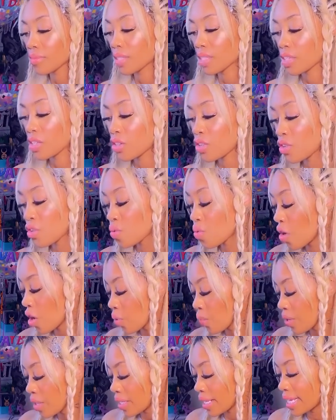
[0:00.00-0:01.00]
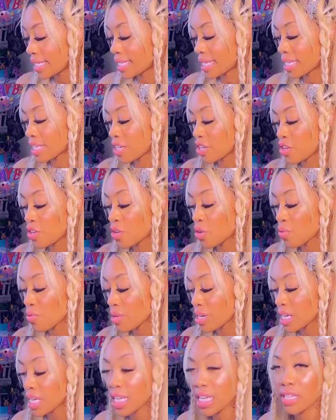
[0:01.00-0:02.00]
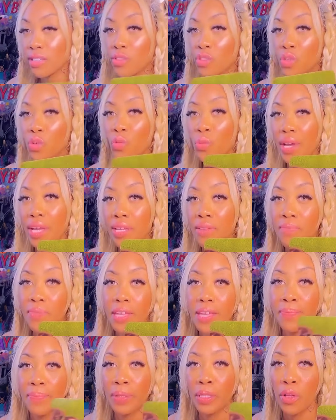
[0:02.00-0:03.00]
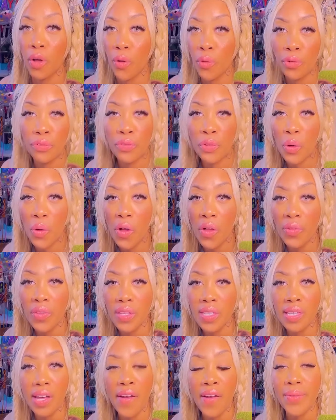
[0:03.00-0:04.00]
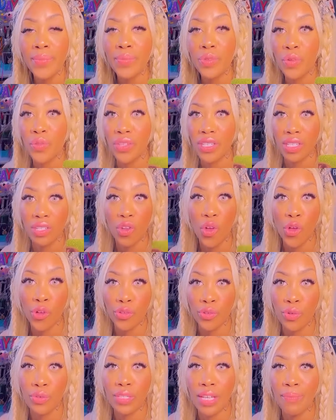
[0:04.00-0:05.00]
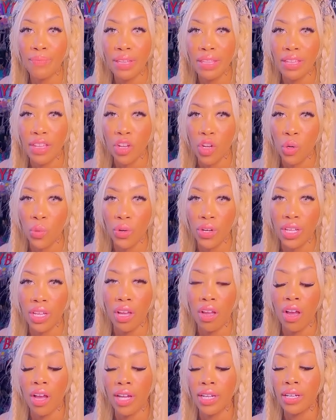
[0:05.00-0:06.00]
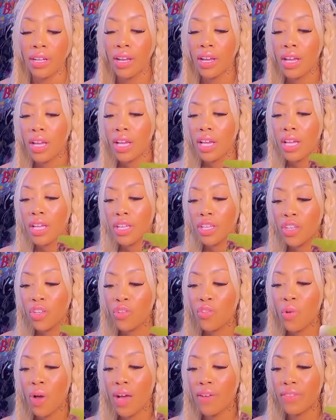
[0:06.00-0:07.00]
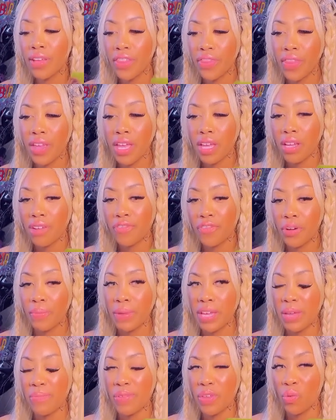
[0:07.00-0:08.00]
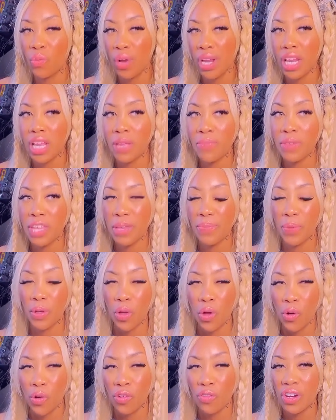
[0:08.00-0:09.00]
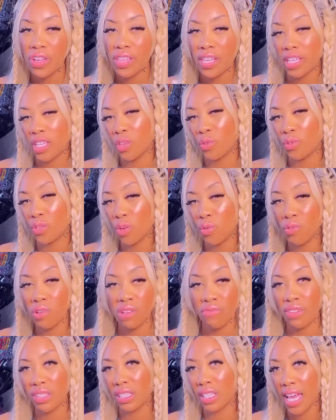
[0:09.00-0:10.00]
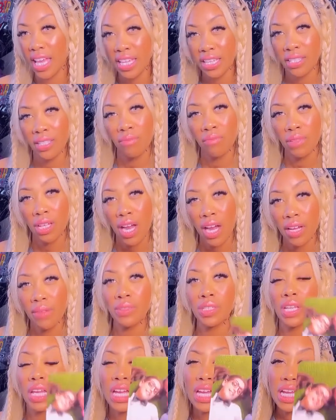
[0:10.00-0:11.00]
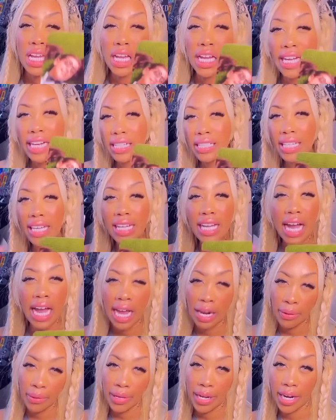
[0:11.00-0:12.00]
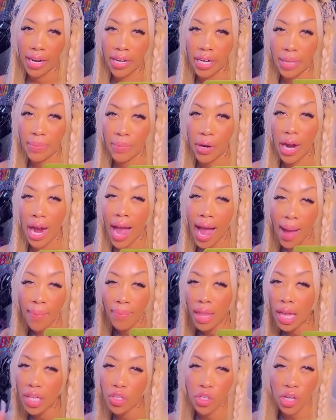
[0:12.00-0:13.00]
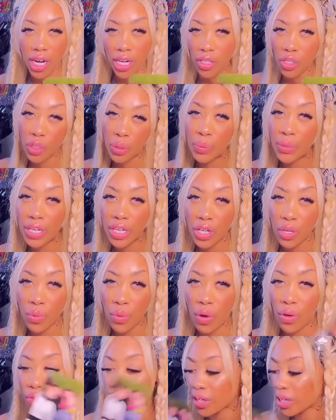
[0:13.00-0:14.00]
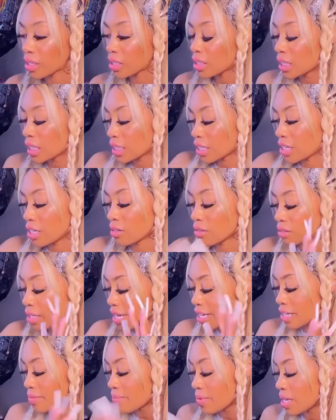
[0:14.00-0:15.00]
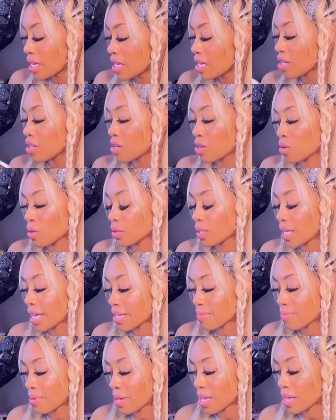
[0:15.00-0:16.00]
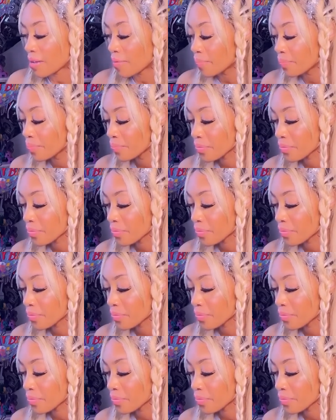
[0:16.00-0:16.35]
You are realizing that you don't need to win people over all the time. So this is also something that you're working on. You have a thing for maybe winning people over that you don't even like sometimes. And you're like, I don't care anymore. I'm not trying to win you over. You don't like me. You don't like me.